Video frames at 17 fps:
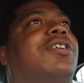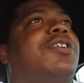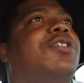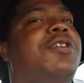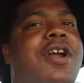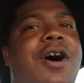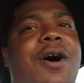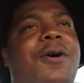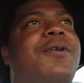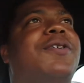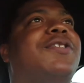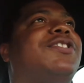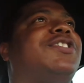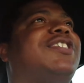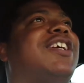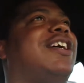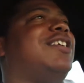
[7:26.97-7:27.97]
you know,
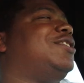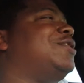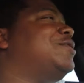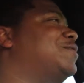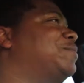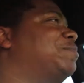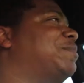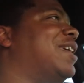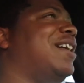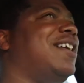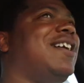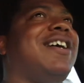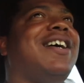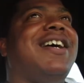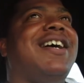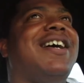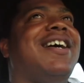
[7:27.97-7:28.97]
stay tuned, man.
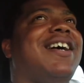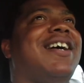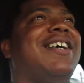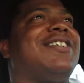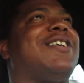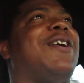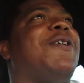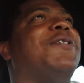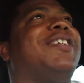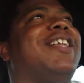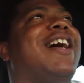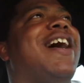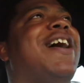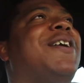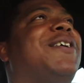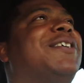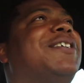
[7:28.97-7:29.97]
It's going
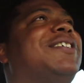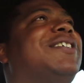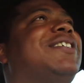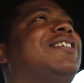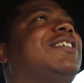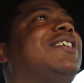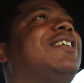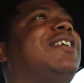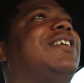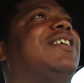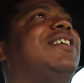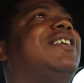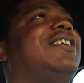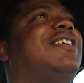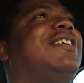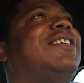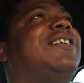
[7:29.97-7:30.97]
down.
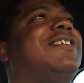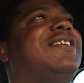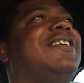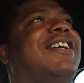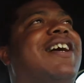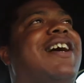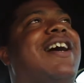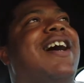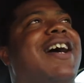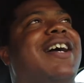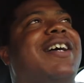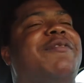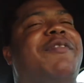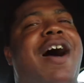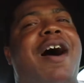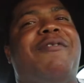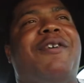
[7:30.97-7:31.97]
Alright,
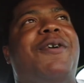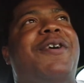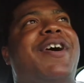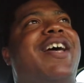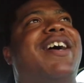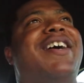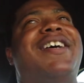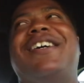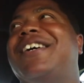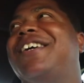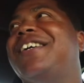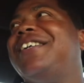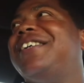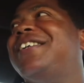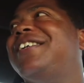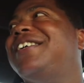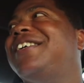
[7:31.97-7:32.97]
five oh here.
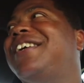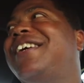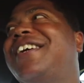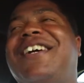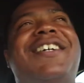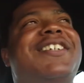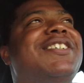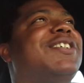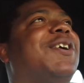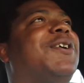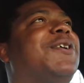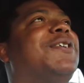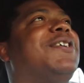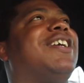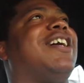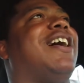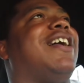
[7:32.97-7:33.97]
So,
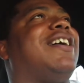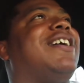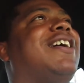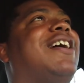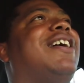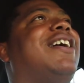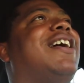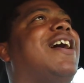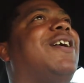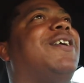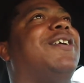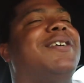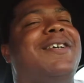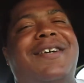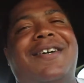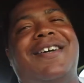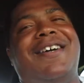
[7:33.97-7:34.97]
gotta cut it out.
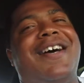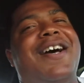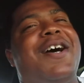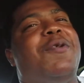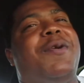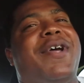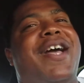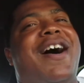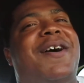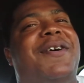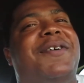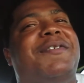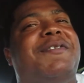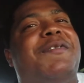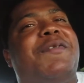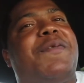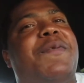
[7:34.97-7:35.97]
We out.
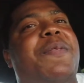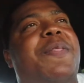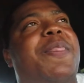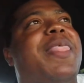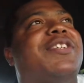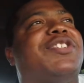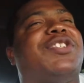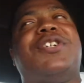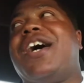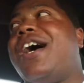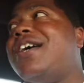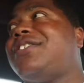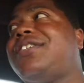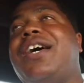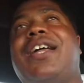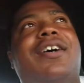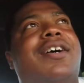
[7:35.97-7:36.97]
See you
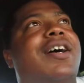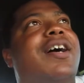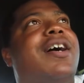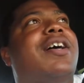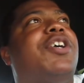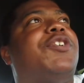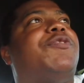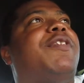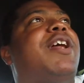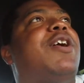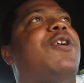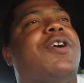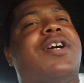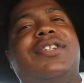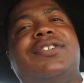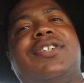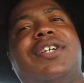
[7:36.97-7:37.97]
guys later. This video
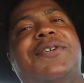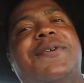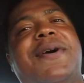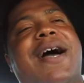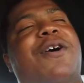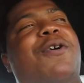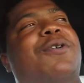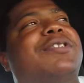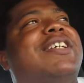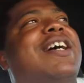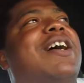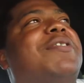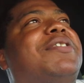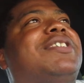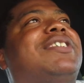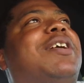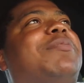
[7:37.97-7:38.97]
will continue at Old
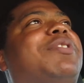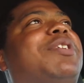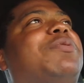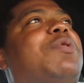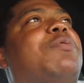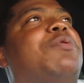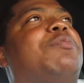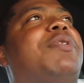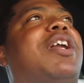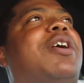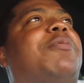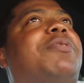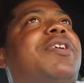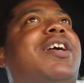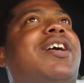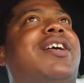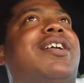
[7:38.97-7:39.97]
Town or something when we meet up
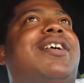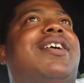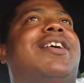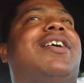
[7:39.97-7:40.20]
again.